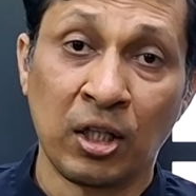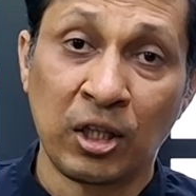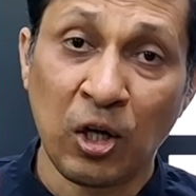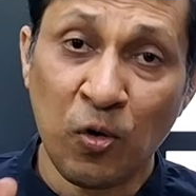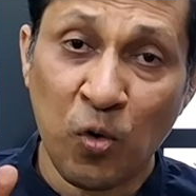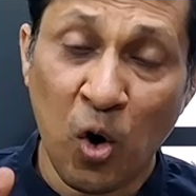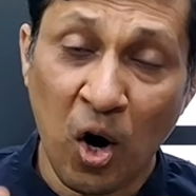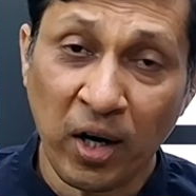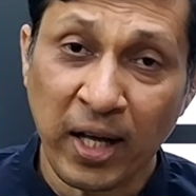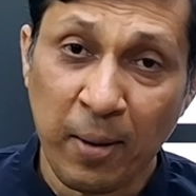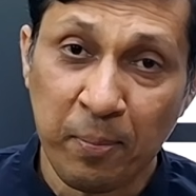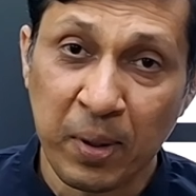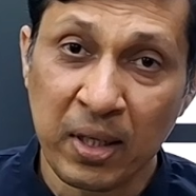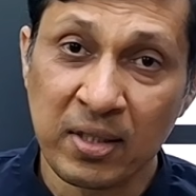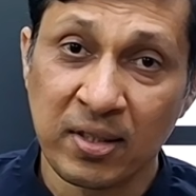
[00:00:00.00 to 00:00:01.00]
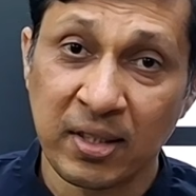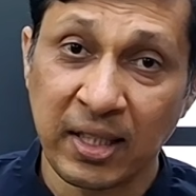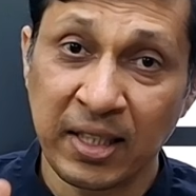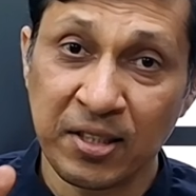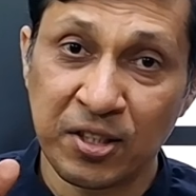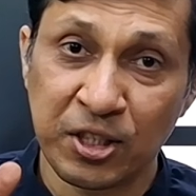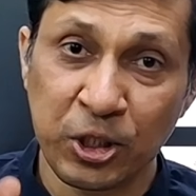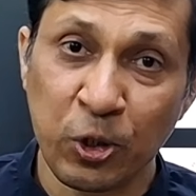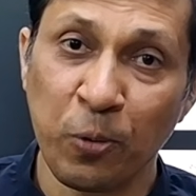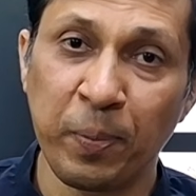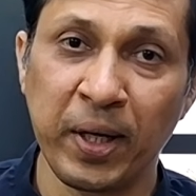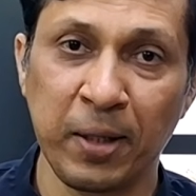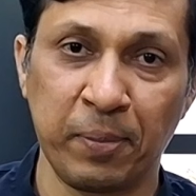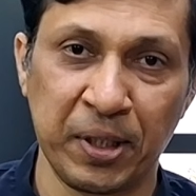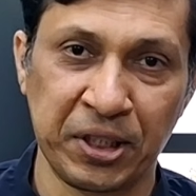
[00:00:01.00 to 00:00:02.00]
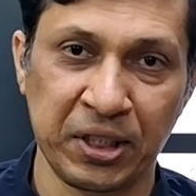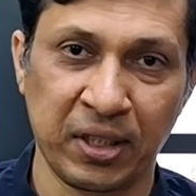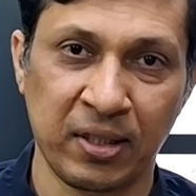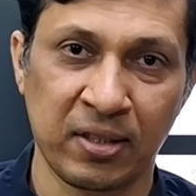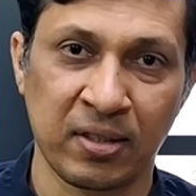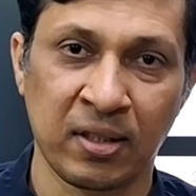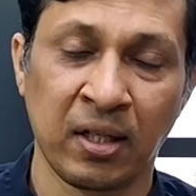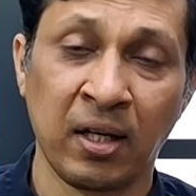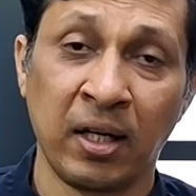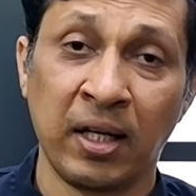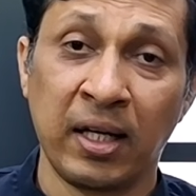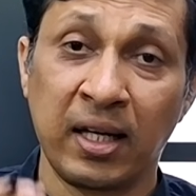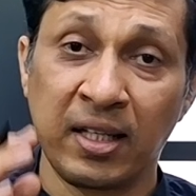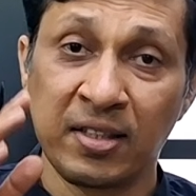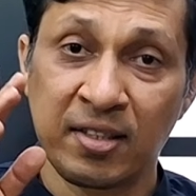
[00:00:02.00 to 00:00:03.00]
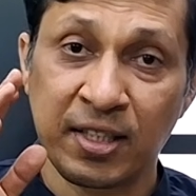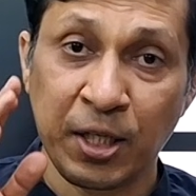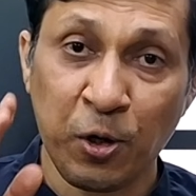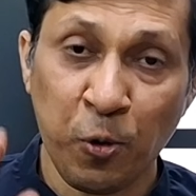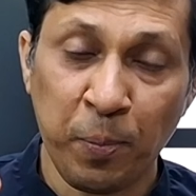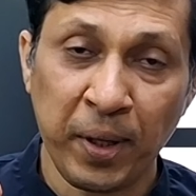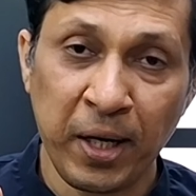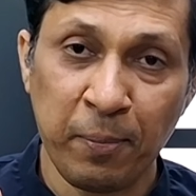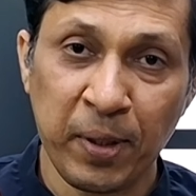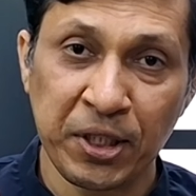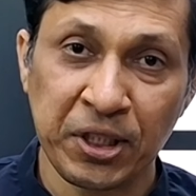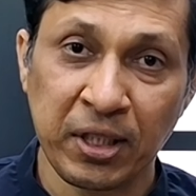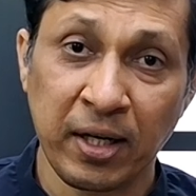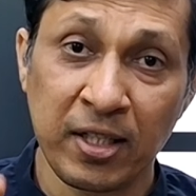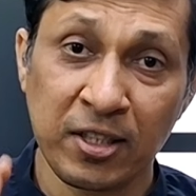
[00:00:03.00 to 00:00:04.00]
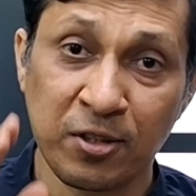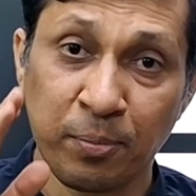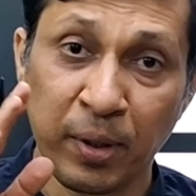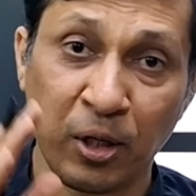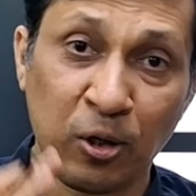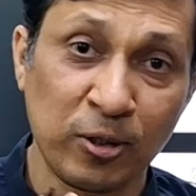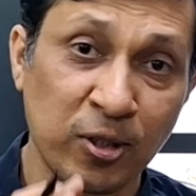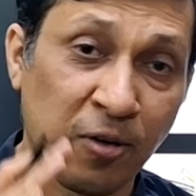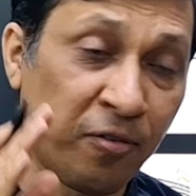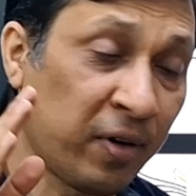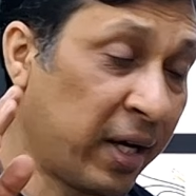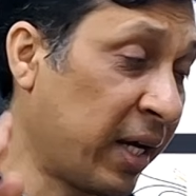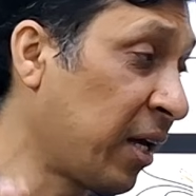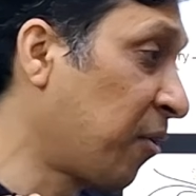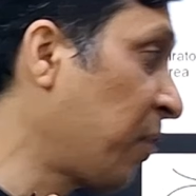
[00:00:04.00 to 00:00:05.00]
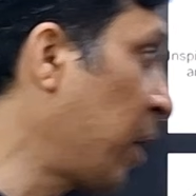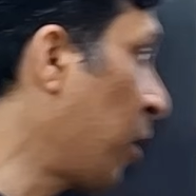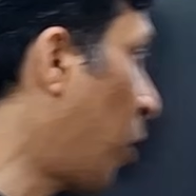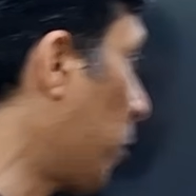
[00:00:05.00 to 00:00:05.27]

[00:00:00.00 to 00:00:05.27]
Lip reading: Now, what happens in COPD patients? In COPD patients, because of airway